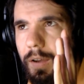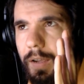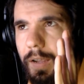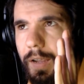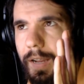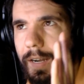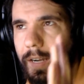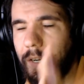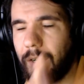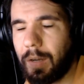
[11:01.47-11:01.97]

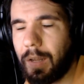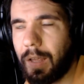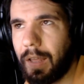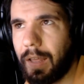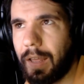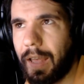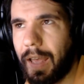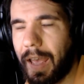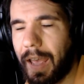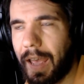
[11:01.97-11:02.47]
and it
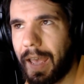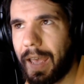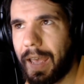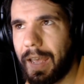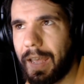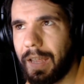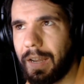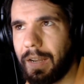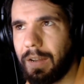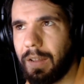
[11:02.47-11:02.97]

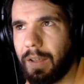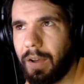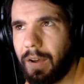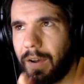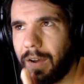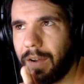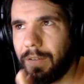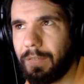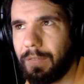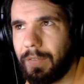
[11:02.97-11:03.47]
had,
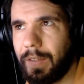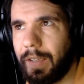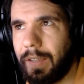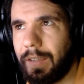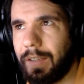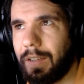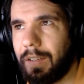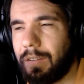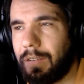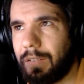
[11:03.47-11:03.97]
I
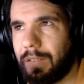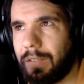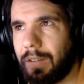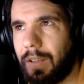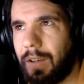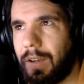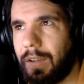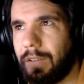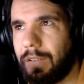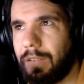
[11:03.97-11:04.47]
think, a
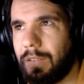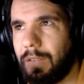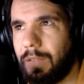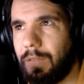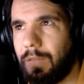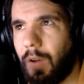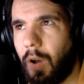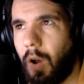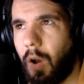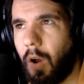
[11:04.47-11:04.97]
slice
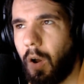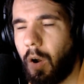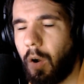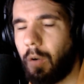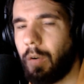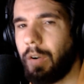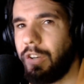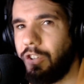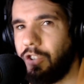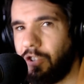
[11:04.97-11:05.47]
of
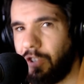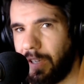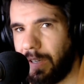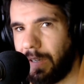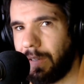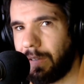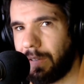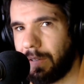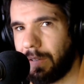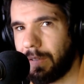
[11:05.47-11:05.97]
orange in
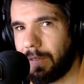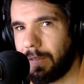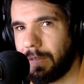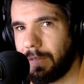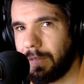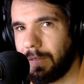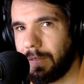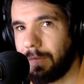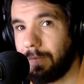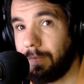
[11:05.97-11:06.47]
it.
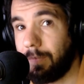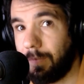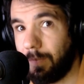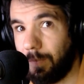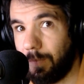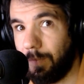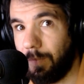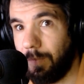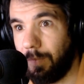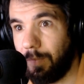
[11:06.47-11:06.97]

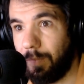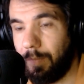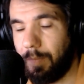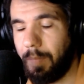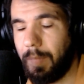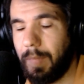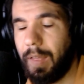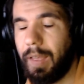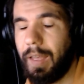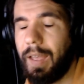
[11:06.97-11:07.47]

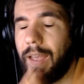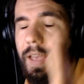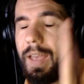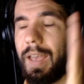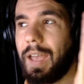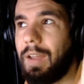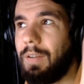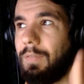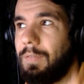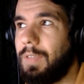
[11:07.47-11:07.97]

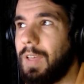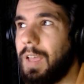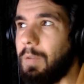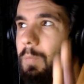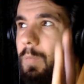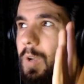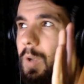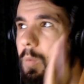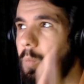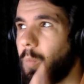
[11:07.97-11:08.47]
And then
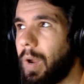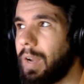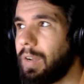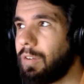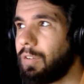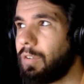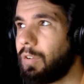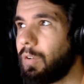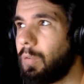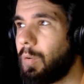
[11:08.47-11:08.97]
we
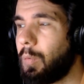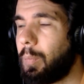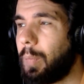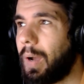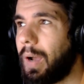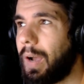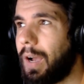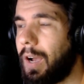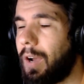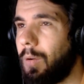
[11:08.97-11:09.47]
went to a
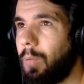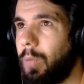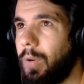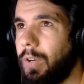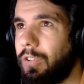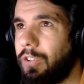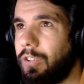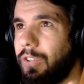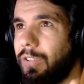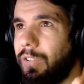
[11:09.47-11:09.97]
bar
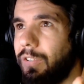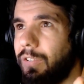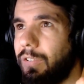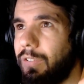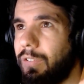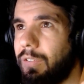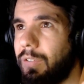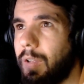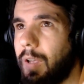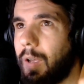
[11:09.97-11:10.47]
which
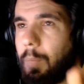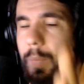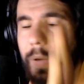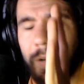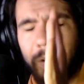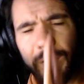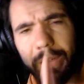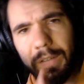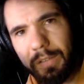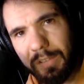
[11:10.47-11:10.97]
is a bit
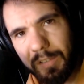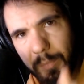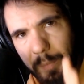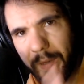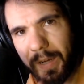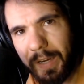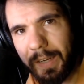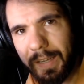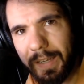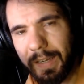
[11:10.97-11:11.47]
like a
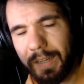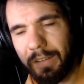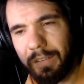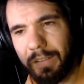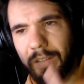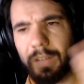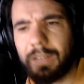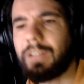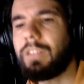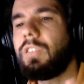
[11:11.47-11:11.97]

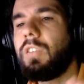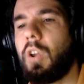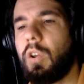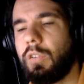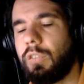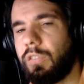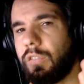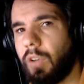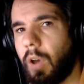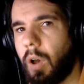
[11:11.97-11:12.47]
speakeasy. Like there's no
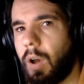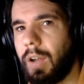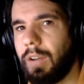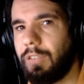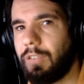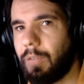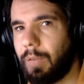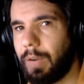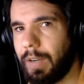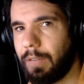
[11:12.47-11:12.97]

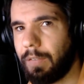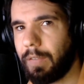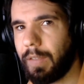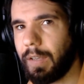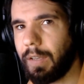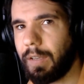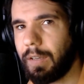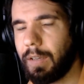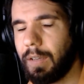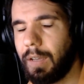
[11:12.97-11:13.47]
signs or
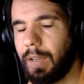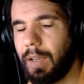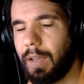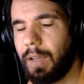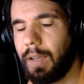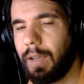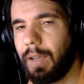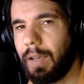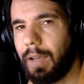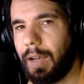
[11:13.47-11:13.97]
anything
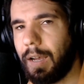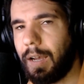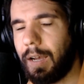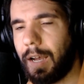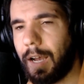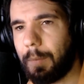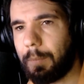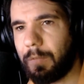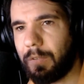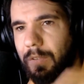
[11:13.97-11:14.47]

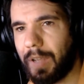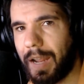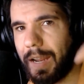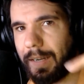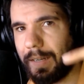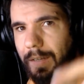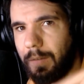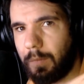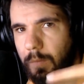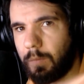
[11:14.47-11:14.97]
up
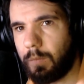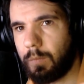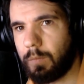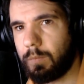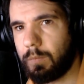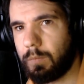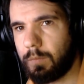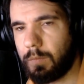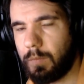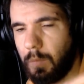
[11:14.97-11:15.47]
saying that,
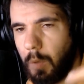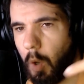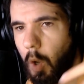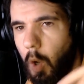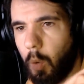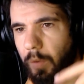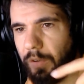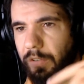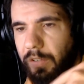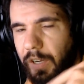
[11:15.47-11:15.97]

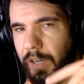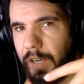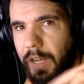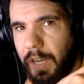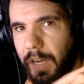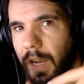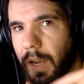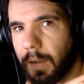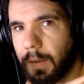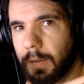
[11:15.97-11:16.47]
oh, it's in
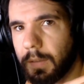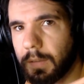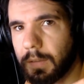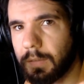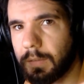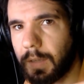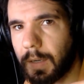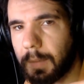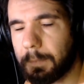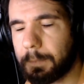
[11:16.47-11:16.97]
here,
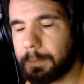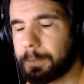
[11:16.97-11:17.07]
right?